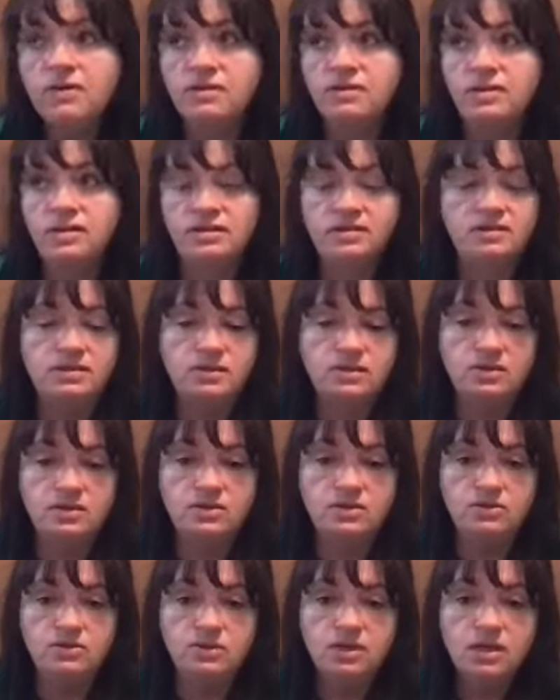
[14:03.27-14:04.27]
things to
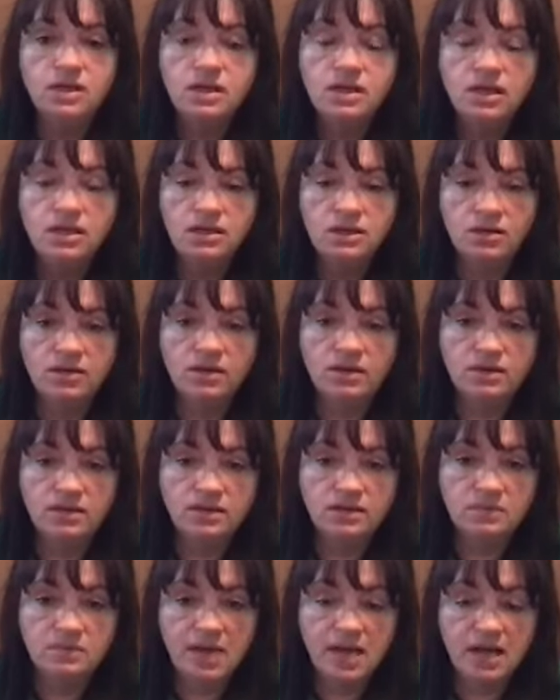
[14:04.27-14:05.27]
do in earning
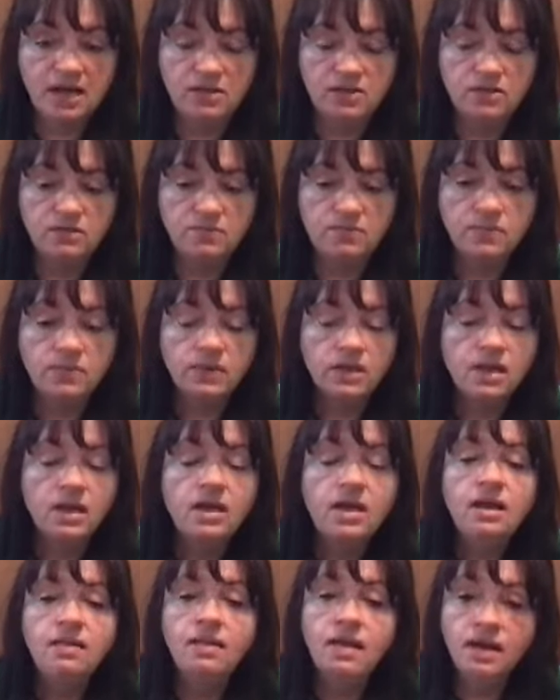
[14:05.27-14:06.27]
this badge.
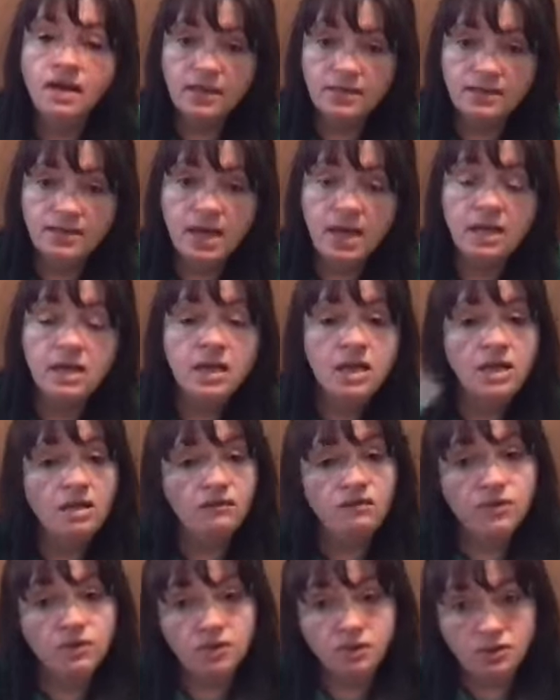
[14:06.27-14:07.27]
And like I said,
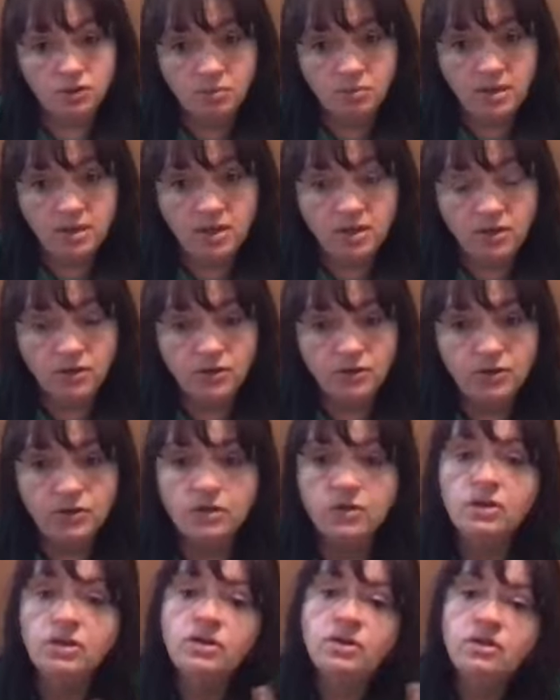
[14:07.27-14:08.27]
if you're a little bit
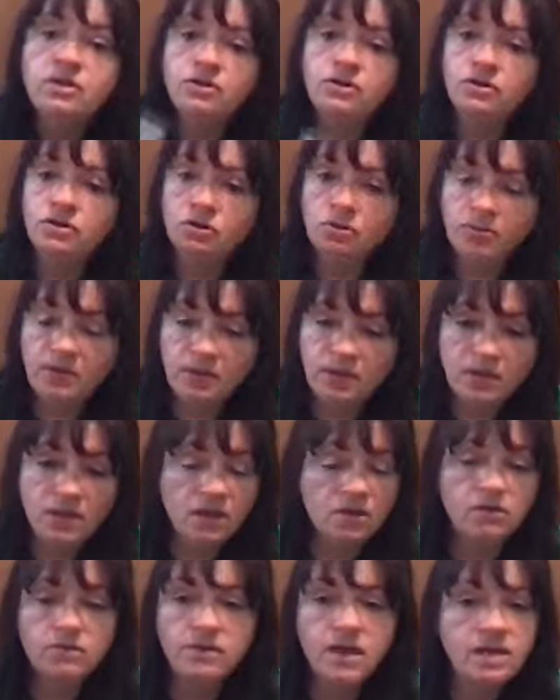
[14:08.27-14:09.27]
older, you're a little bit
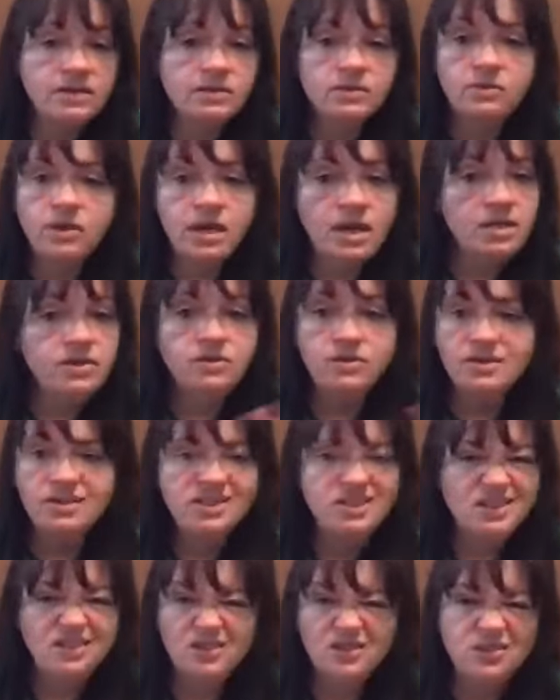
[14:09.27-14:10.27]
younger, that's okay. You can
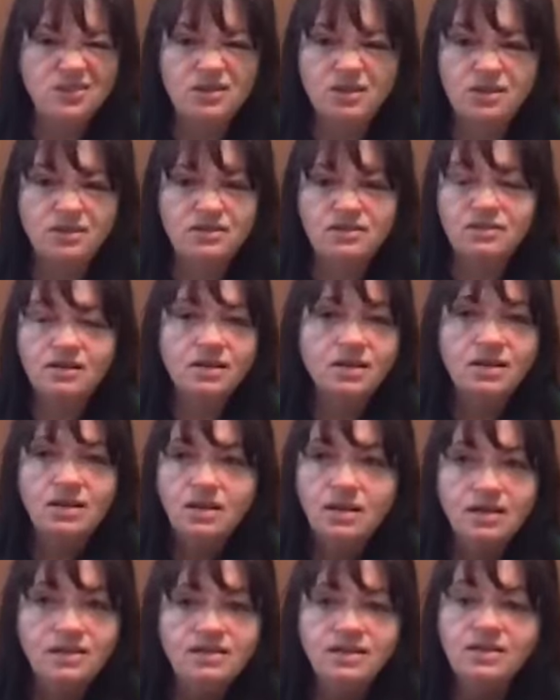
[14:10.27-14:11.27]
still do this.
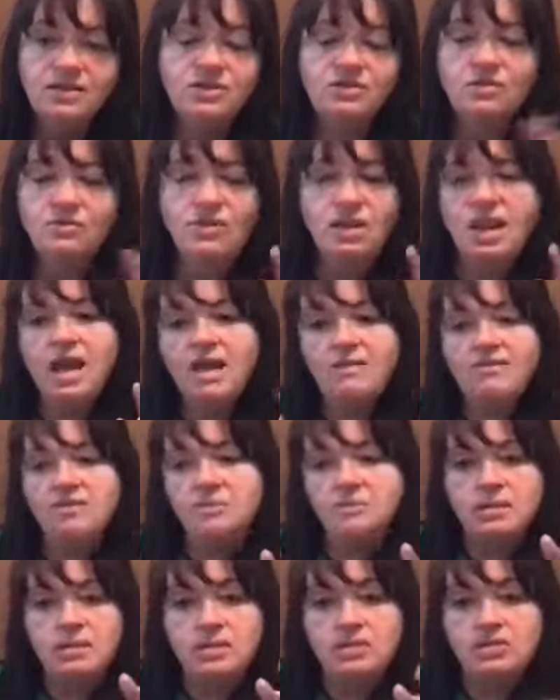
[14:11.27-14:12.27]
You don't have to
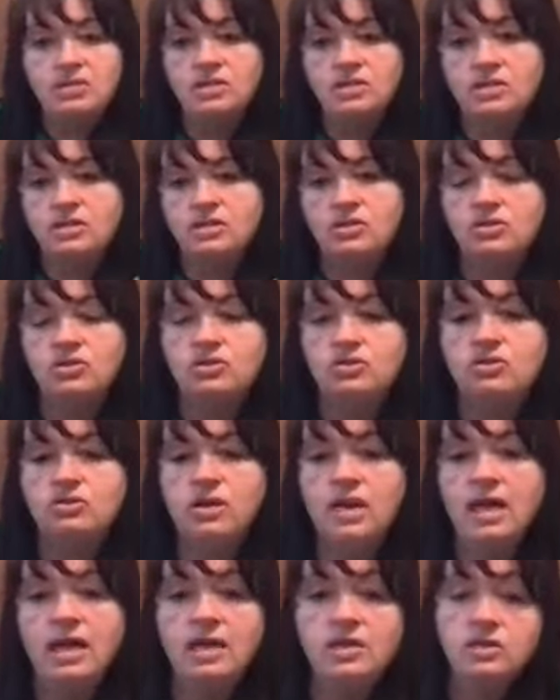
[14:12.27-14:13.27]
be just the junior
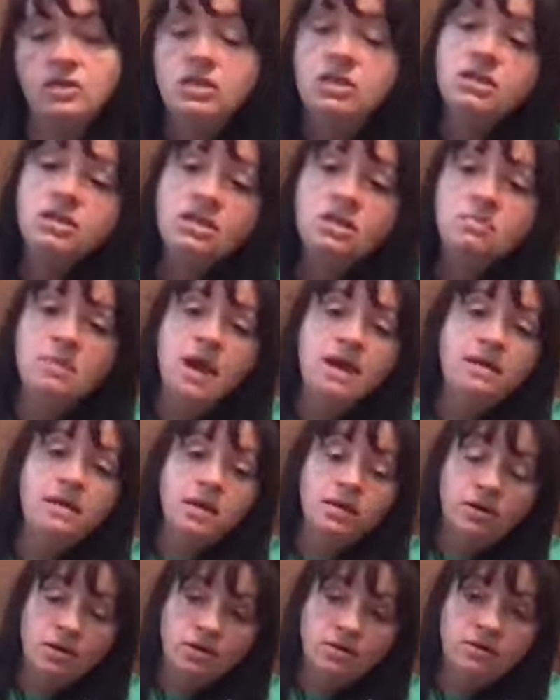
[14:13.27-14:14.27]
age. You might
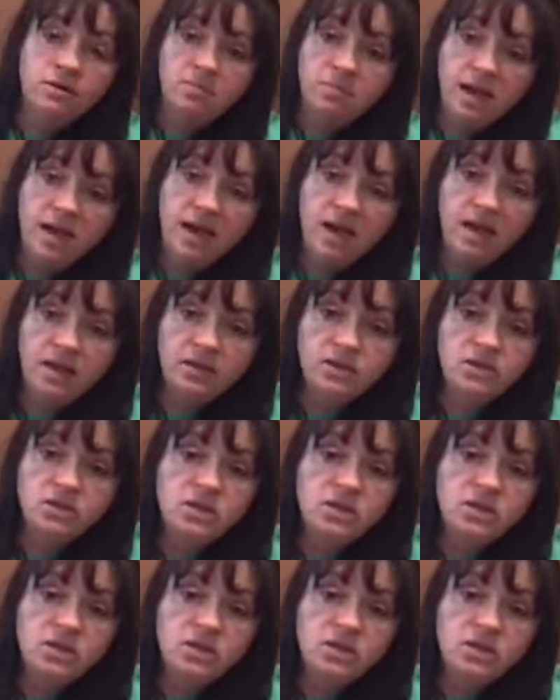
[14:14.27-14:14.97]
not earn the badge,